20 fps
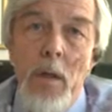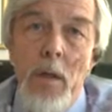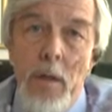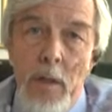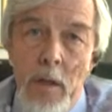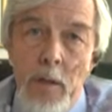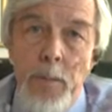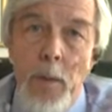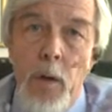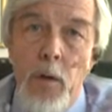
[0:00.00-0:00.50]

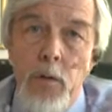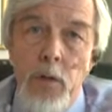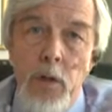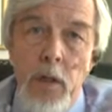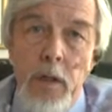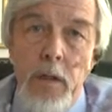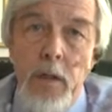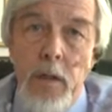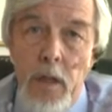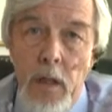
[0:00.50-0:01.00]
this
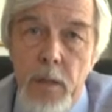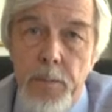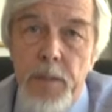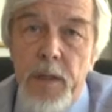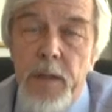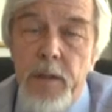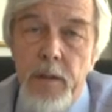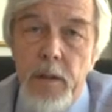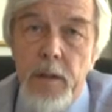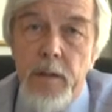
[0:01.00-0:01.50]
project a
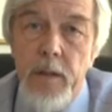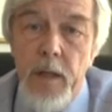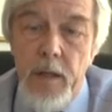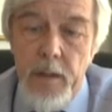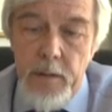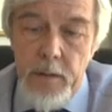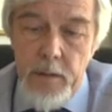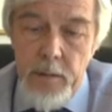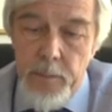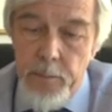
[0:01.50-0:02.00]
big
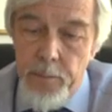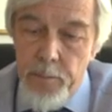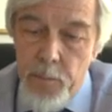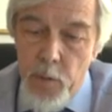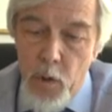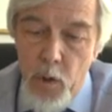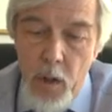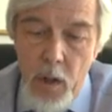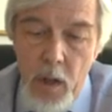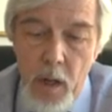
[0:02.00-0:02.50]
success.
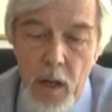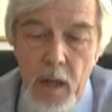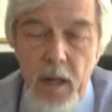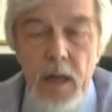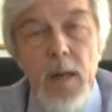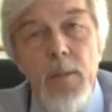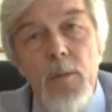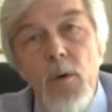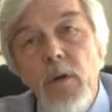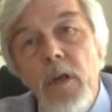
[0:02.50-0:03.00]
And
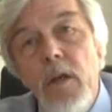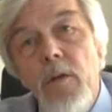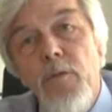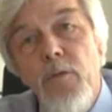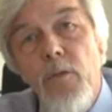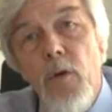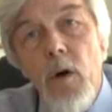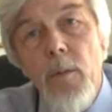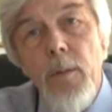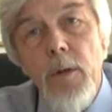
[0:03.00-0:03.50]
I'm looking
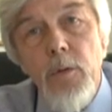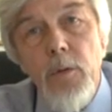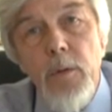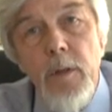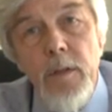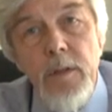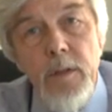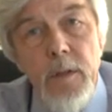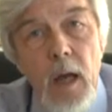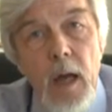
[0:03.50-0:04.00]
forward to
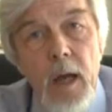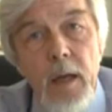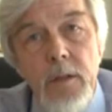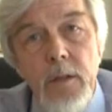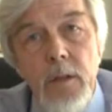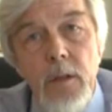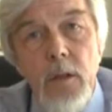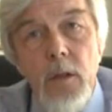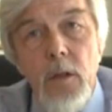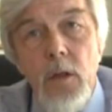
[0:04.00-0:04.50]
the
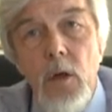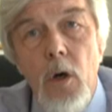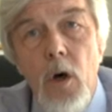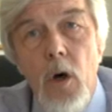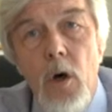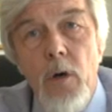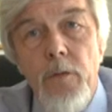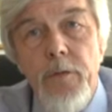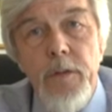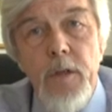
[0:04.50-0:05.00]
start
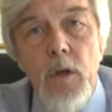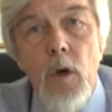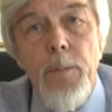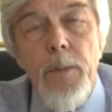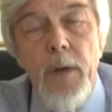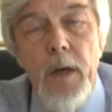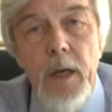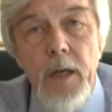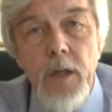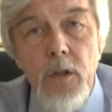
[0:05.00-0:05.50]
of the
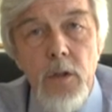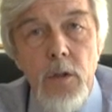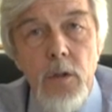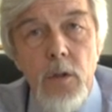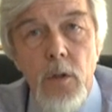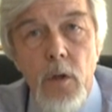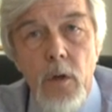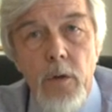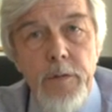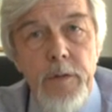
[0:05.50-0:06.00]

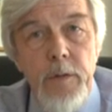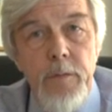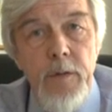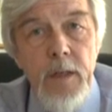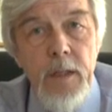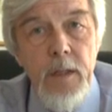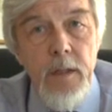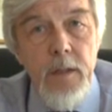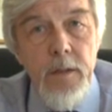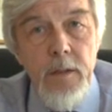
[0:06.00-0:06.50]
operation of the
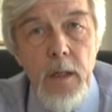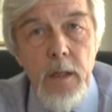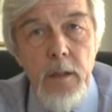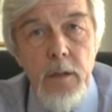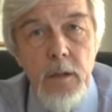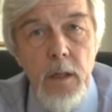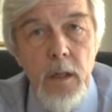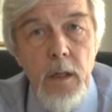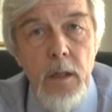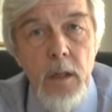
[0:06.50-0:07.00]
Wigner
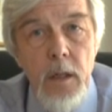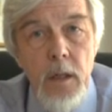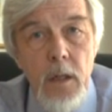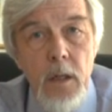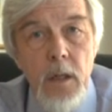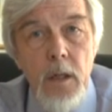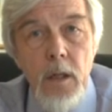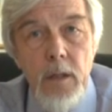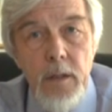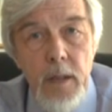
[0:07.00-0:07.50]
Center
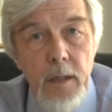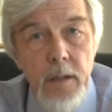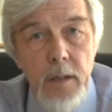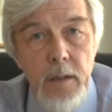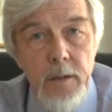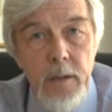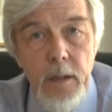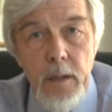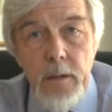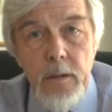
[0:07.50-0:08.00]
data
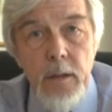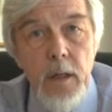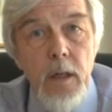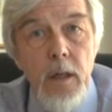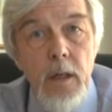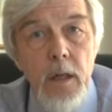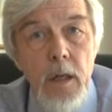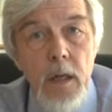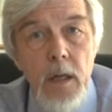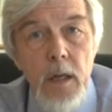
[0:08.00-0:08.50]
center
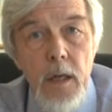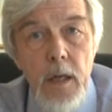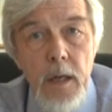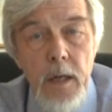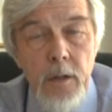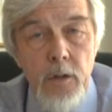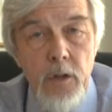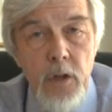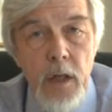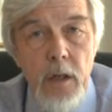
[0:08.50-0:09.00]

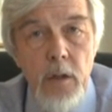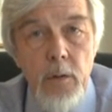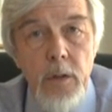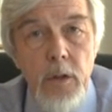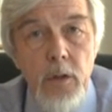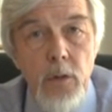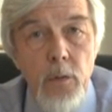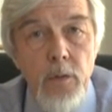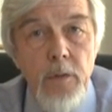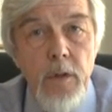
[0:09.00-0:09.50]
in January
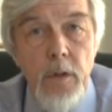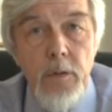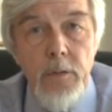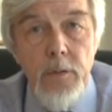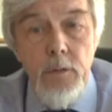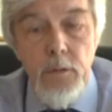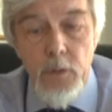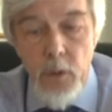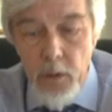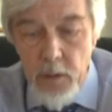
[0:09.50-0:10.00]

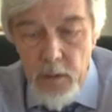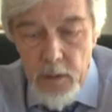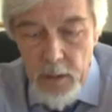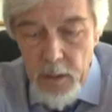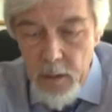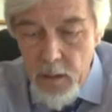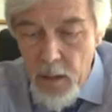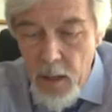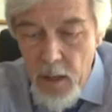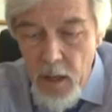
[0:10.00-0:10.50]

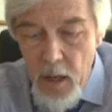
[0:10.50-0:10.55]
2013,